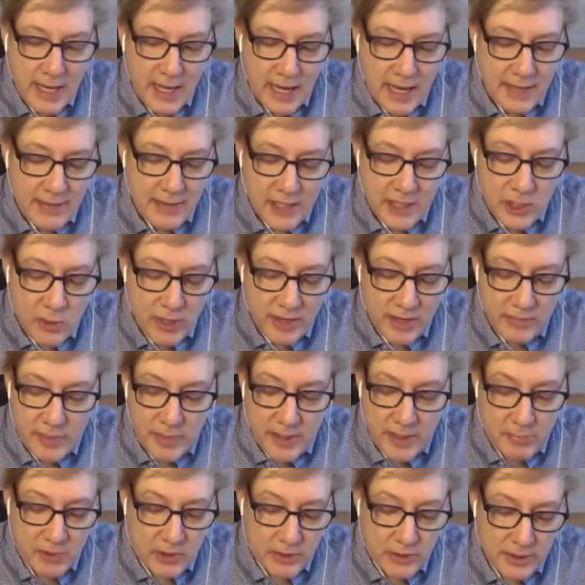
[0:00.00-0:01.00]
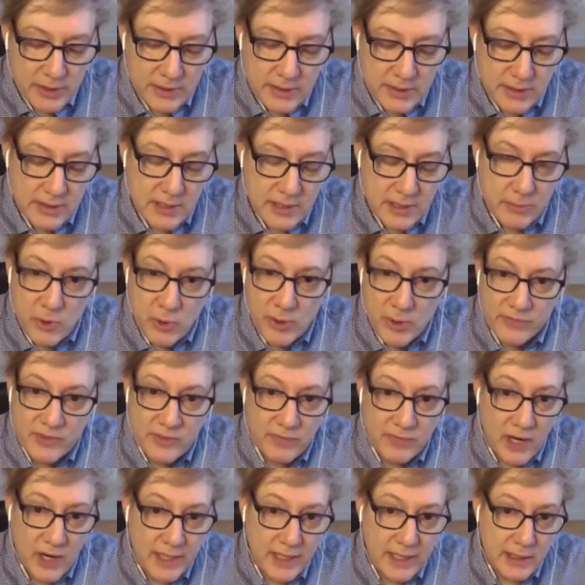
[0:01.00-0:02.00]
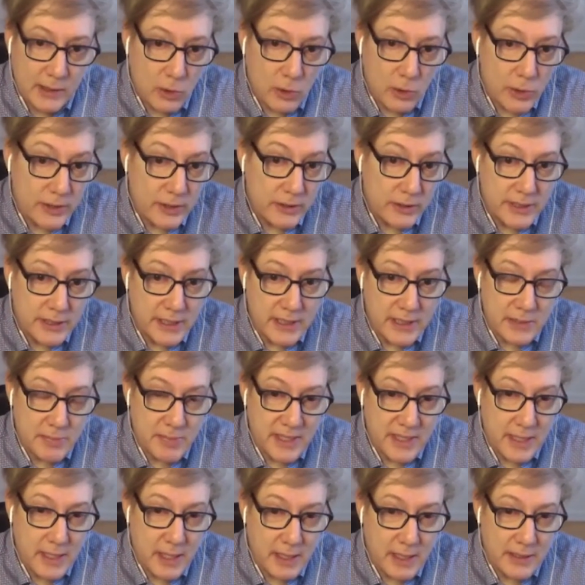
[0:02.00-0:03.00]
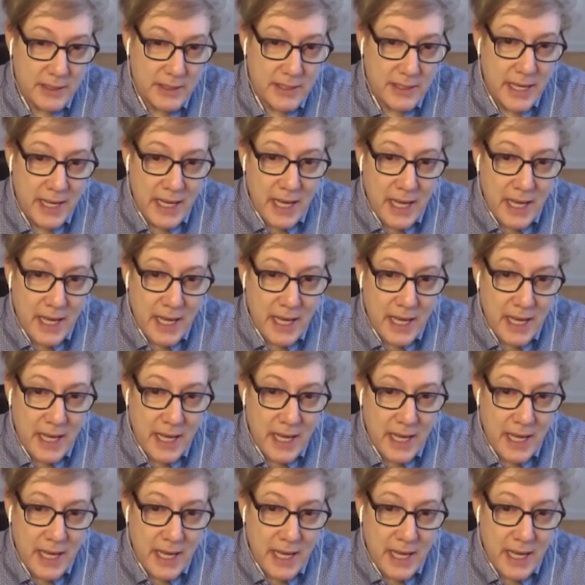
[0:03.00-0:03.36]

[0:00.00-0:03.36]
And then you have people in the system who have divided loyalties because